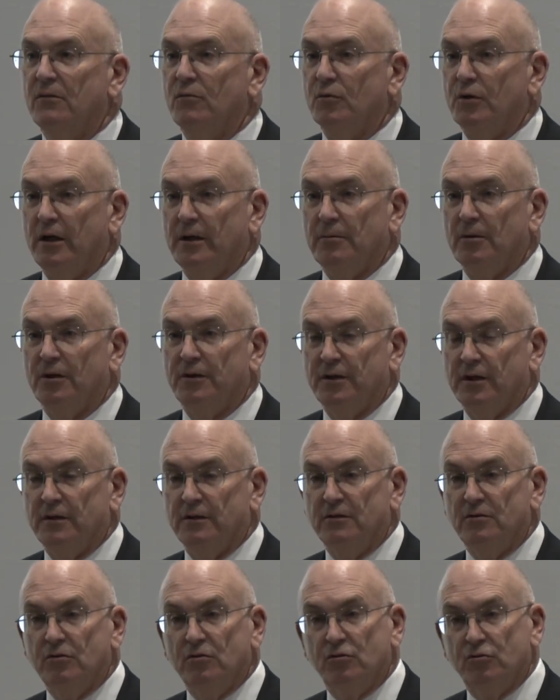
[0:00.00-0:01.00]
We're able
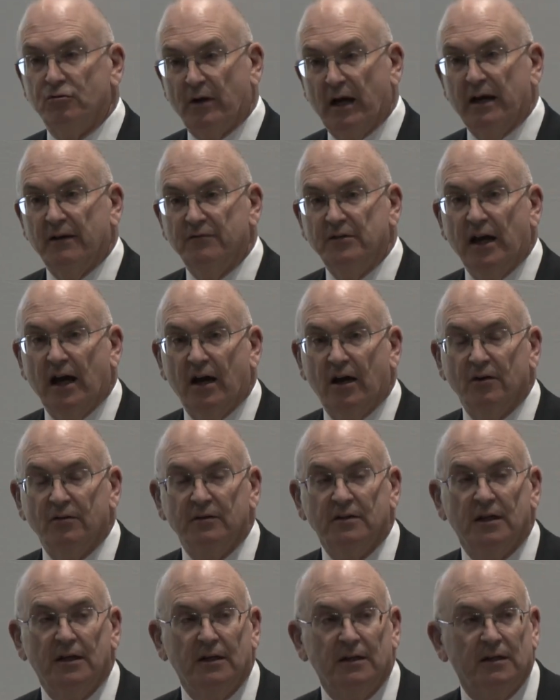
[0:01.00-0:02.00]
to drive down
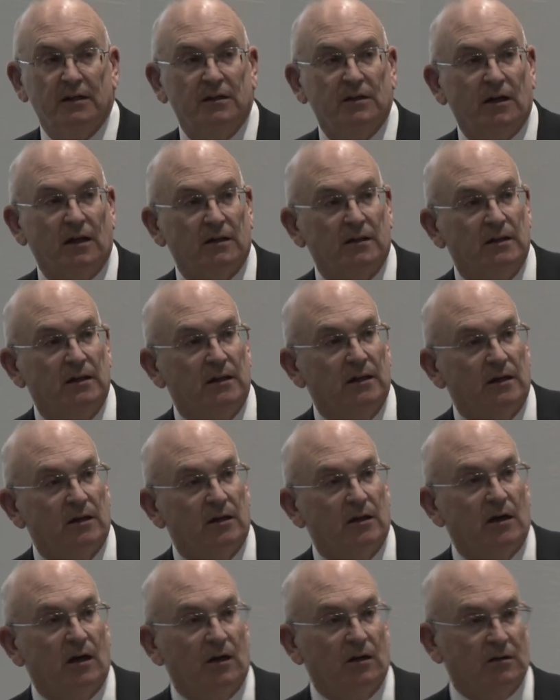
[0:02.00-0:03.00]

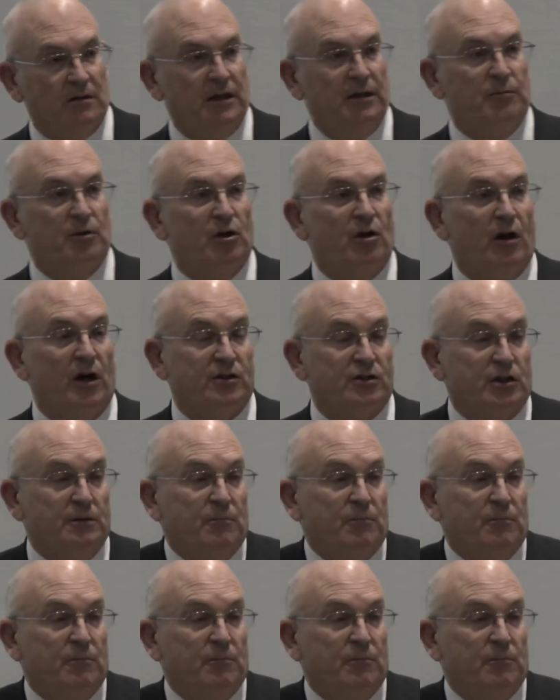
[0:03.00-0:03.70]
our labor costs,